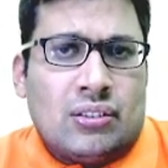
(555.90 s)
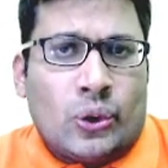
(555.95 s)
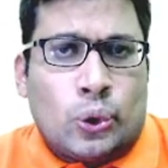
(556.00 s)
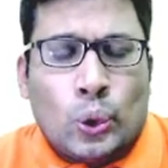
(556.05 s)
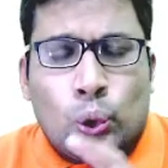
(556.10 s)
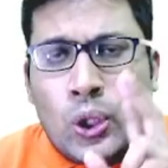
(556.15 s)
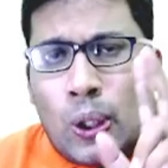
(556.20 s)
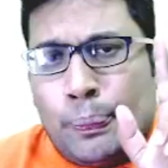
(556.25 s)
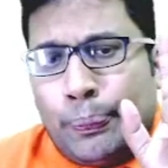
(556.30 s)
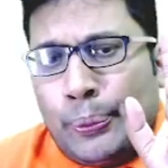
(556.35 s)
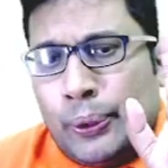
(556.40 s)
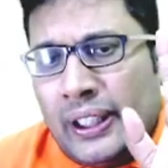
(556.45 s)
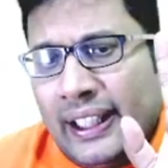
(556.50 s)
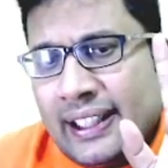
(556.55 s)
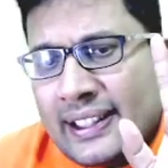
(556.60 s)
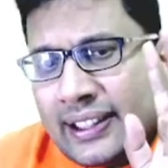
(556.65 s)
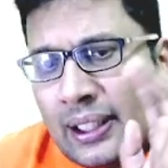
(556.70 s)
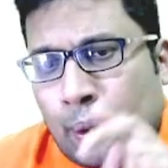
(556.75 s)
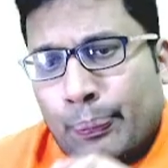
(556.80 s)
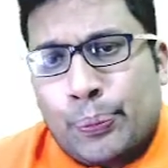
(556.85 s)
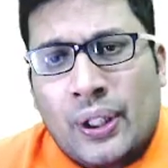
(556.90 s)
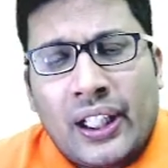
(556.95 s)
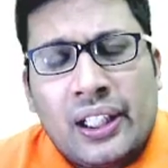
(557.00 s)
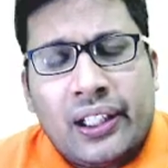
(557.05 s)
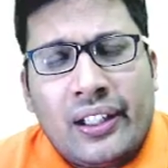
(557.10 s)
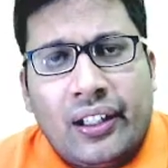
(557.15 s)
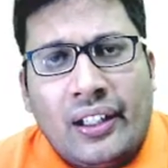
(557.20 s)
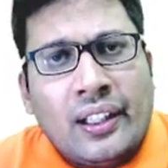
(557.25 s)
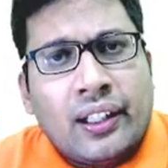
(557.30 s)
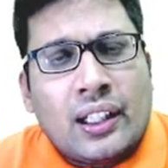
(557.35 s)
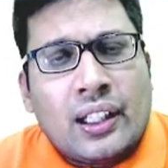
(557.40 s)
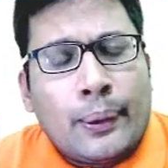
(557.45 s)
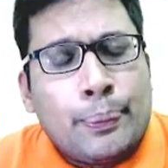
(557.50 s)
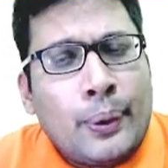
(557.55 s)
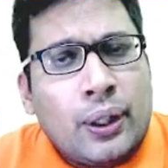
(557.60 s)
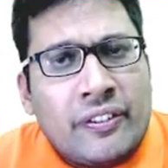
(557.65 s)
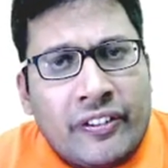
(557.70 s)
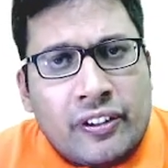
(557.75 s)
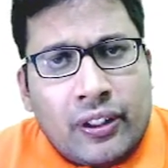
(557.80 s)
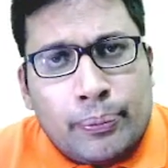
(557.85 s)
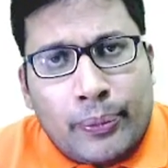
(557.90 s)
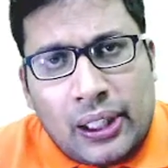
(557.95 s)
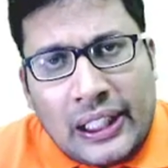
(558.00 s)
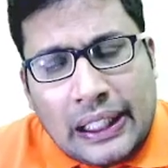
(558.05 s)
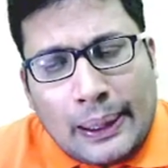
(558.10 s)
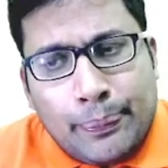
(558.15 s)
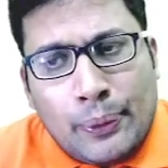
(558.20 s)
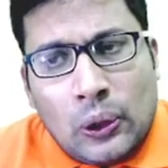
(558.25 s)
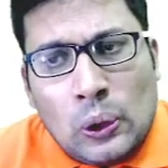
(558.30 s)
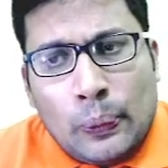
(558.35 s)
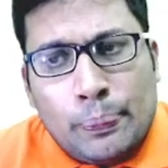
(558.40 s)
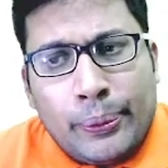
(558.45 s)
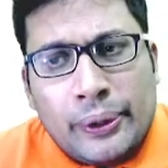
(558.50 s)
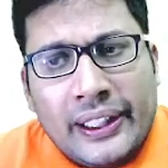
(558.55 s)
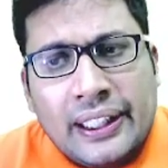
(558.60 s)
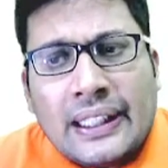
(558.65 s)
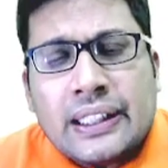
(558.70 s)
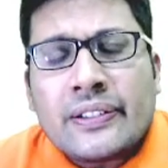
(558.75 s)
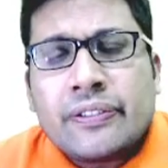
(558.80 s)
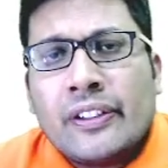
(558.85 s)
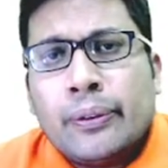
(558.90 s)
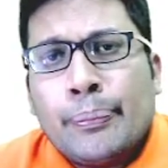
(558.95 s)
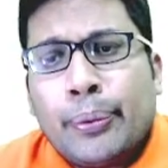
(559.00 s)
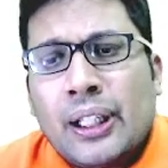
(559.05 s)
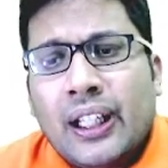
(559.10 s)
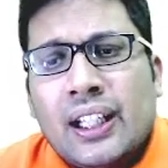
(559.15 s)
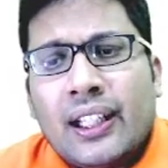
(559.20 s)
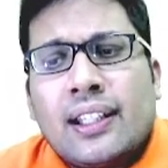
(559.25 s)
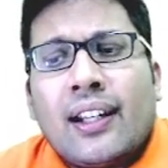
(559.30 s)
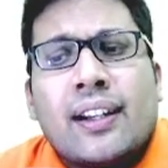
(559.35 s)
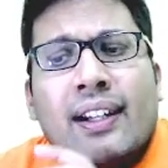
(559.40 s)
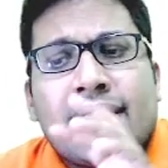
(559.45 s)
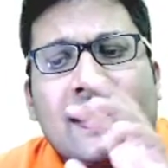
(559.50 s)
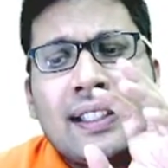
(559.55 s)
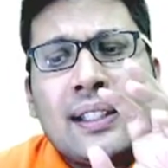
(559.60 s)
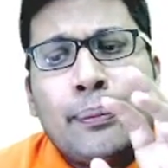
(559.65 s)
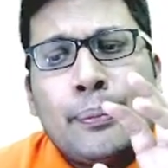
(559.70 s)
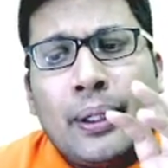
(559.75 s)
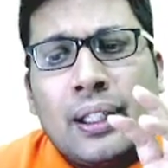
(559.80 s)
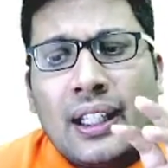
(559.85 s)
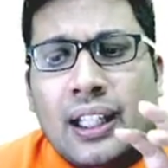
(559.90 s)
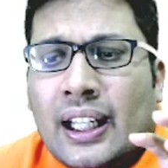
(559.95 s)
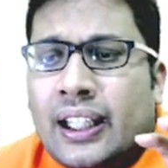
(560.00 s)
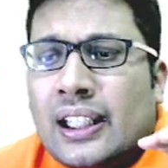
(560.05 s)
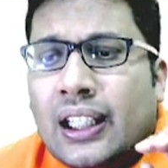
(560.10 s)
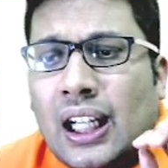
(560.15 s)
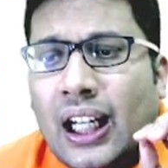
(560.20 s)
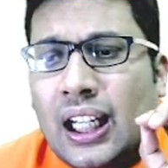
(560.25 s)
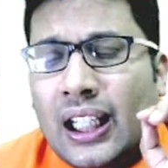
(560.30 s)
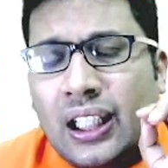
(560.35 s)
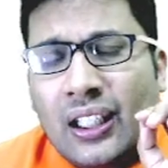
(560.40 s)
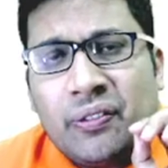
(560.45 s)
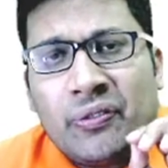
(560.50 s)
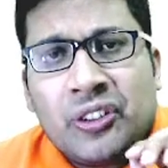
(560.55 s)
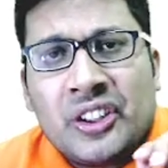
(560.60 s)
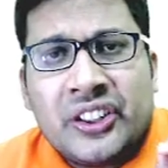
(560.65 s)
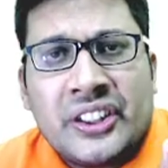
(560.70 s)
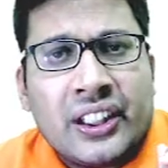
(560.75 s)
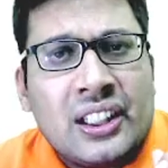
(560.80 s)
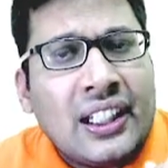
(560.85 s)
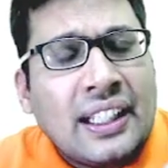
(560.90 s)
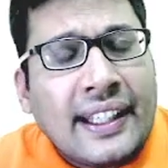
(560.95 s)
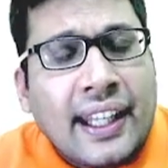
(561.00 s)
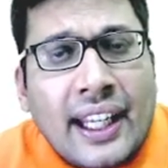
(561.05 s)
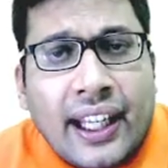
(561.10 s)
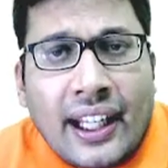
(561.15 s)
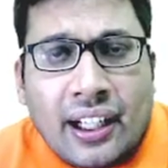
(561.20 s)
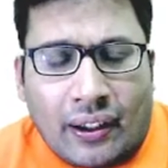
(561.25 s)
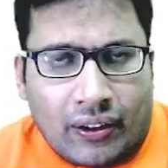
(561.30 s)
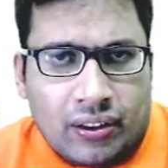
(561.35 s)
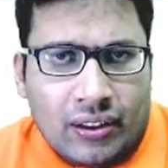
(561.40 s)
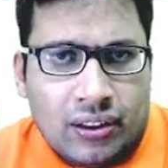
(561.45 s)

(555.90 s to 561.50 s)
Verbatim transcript: two opening septate cribriform multiple openings fimbriated resemble like artificial tear